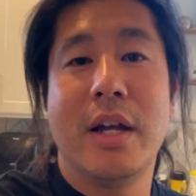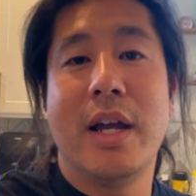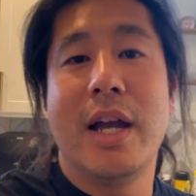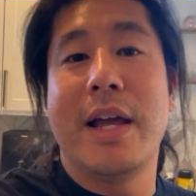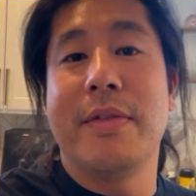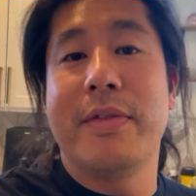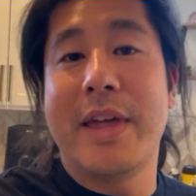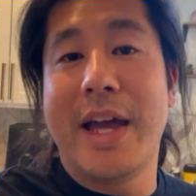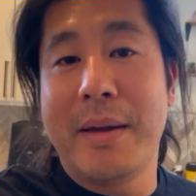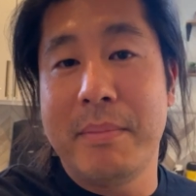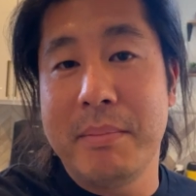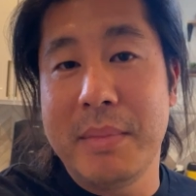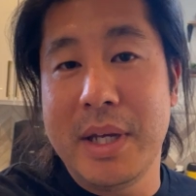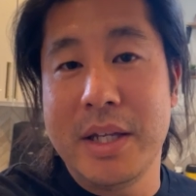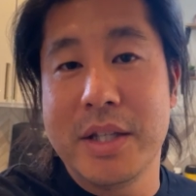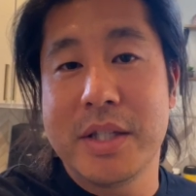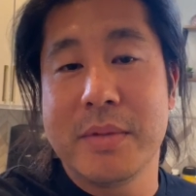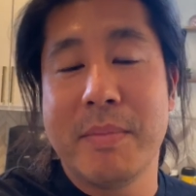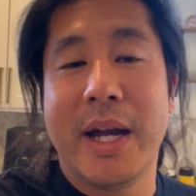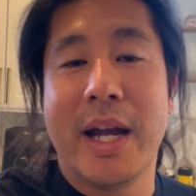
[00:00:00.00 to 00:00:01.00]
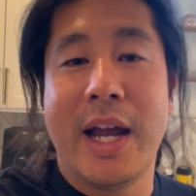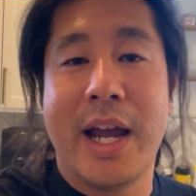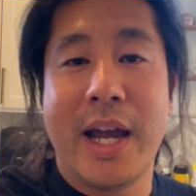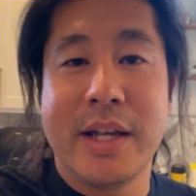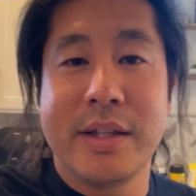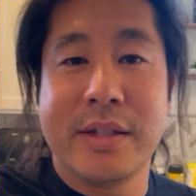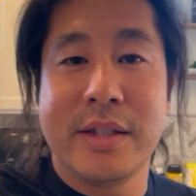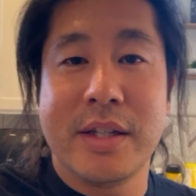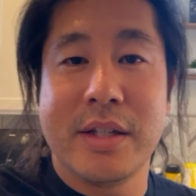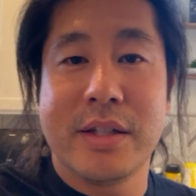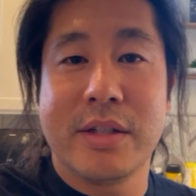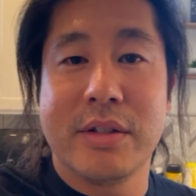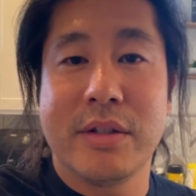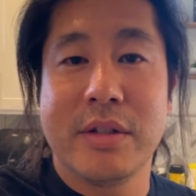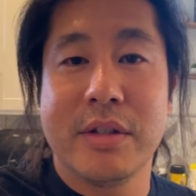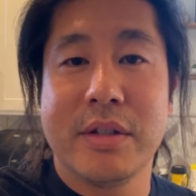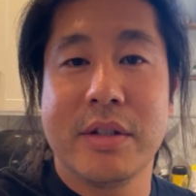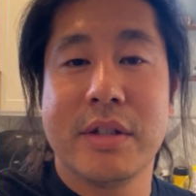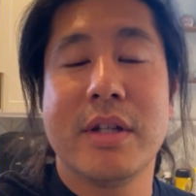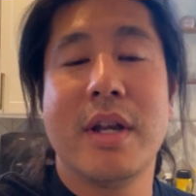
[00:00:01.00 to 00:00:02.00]
and that means my
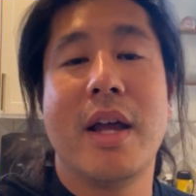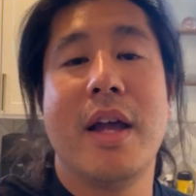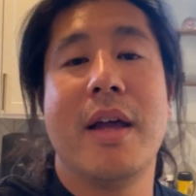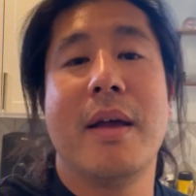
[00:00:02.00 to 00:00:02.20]
ancestors